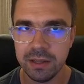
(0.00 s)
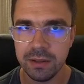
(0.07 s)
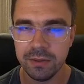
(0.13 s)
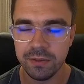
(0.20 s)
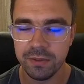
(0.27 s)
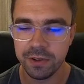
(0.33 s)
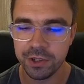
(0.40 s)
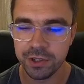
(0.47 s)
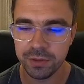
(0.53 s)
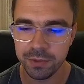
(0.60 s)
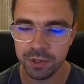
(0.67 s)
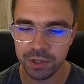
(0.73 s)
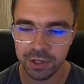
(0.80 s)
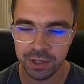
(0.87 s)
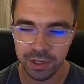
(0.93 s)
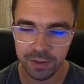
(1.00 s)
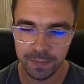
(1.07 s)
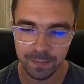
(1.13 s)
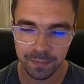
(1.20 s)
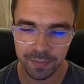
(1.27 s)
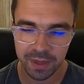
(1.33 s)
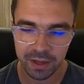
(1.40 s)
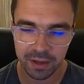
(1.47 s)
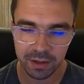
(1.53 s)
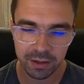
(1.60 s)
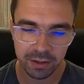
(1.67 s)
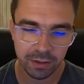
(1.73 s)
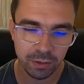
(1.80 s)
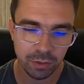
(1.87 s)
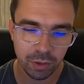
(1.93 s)
of virtual machine.
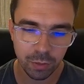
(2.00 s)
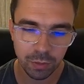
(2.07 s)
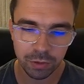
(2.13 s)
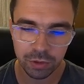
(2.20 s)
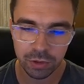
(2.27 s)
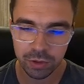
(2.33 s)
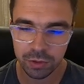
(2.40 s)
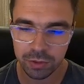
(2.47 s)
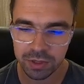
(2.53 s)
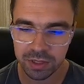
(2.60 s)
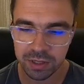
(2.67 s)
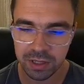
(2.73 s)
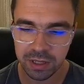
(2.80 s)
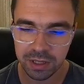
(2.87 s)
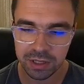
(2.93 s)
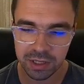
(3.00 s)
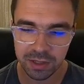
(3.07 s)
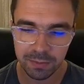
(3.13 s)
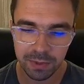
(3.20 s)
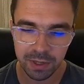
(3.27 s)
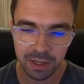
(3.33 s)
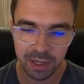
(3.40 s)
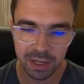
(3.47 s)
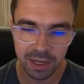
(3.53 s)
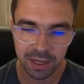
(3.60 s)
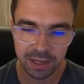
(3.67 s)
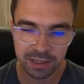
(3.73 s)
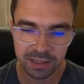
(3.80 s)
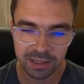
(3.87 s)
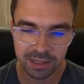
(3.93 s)
Do I want to use DHCP?
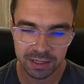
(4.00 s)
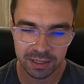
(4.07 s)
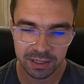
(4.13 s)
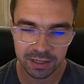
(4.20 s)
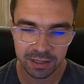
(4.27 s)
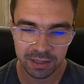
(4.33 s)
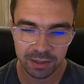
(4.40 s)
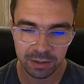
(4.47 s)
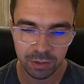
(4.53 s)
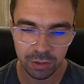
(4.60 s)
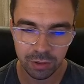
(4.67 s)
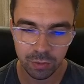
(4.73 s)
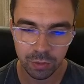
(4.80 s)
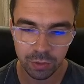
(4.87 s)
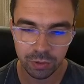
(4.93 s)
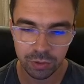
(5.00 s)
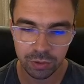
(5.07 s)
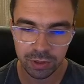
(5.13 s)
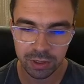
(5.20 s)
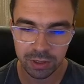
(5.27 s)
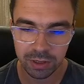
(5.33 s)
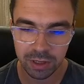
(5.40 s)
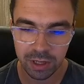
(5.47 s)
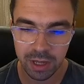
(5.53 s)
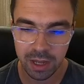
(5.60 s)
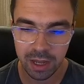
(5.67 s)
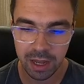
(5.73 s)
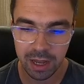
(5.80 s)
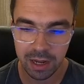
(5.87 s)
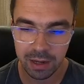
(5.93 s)
Yes. Do you want to add
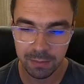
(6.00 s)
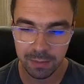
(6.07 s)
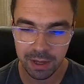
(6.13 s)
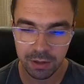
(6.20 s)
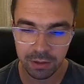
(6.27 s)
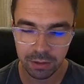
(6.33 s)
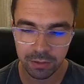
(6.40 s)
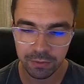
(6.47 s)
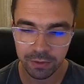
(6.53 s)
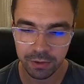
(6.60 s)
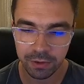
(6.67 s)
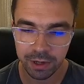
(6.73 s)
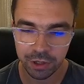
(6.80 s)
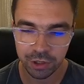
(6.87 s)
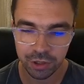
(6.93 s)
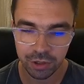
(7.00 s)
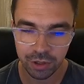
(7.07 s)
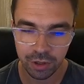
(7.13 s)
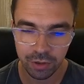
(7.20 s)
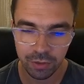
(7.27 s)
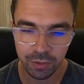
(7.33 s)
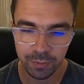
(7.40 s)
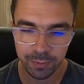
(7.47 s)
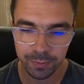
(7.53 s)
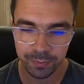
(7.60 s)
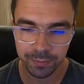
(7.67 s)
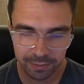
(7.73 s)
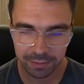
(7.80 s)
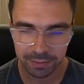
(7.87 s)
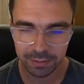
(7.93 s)
any manual configuration? No.
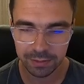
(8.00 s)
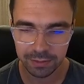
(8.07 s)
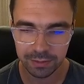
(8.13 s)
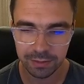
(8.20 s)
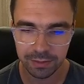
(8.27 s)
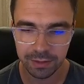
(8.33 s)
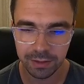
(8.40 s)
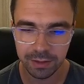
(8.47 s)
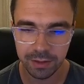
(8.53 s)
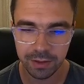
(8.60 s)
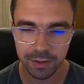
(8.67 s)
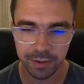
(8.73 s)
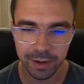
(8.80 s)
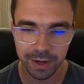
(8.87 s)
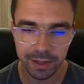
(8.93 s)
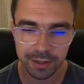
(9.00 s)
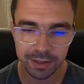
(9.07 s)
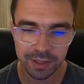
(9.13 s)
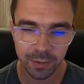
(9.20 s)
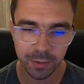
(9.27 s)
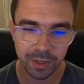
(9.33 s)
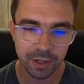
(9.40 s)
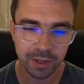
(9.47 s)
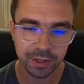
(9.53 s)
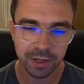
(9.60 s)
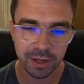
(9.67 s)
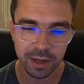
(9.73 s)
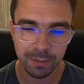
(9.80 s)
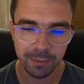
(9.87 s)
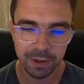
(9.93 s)
All right, so we got
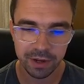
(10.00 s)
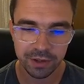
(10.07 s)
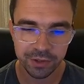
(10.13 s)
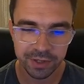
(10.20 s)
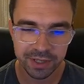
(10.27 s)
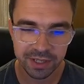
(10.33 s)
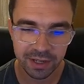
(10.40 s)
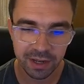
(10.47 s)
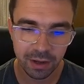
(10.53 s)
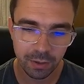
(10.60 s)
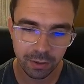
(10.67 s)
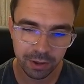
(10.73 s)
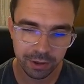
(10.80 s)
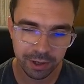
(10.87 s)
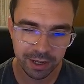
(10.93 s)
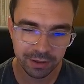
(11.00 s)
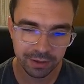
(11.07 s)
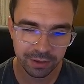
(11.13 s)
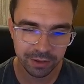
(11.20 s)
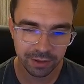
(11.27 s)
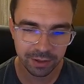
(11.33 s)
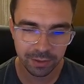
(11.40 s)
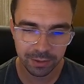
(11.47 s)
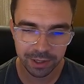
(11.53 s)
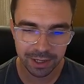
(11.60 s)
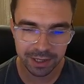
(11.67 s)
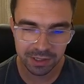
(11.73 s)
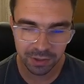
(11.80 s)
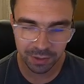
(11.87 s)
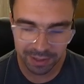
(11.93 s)
IP address. Now we're
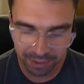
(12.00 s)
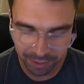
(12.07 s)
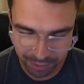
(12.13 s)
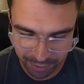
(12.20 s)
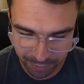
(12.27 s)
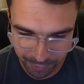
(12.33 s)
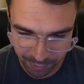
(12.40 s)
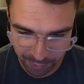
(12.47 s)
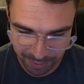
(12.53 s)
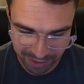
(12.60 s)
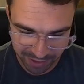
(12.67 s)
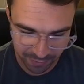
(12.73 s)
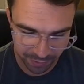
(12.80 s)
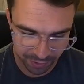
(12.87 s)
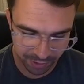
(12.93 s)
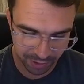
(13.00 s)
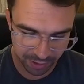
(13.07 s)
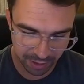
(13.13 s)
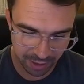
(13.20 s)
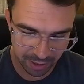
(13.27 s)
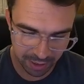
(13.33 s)
asked to enter the root password.